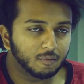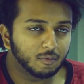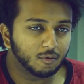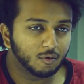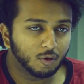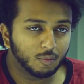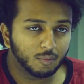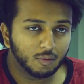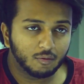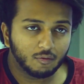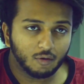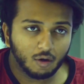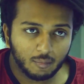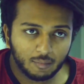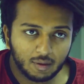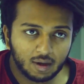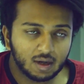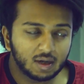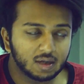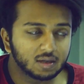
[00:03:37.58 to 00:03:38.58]
global
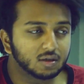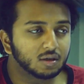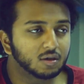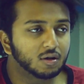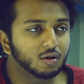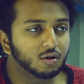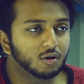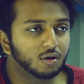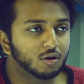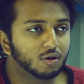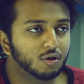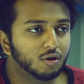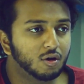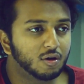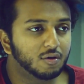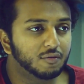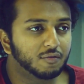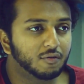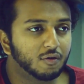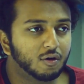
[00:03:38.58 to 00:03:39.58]
warming, it's a
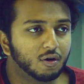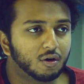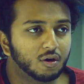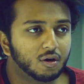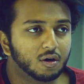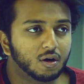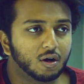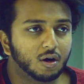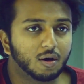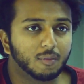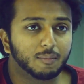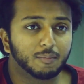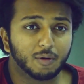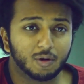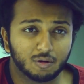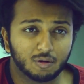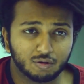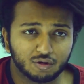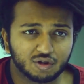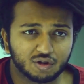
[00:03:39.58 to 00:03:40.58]
cure for
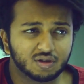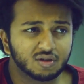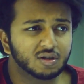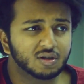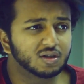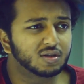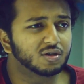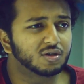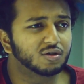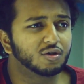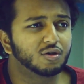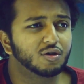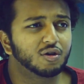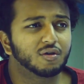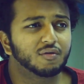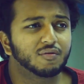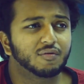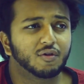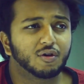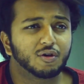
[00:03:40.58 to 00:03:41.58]
pollution, it's a
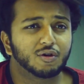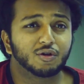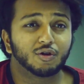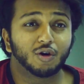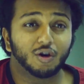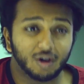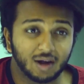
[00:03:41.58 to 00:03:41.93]
cure for your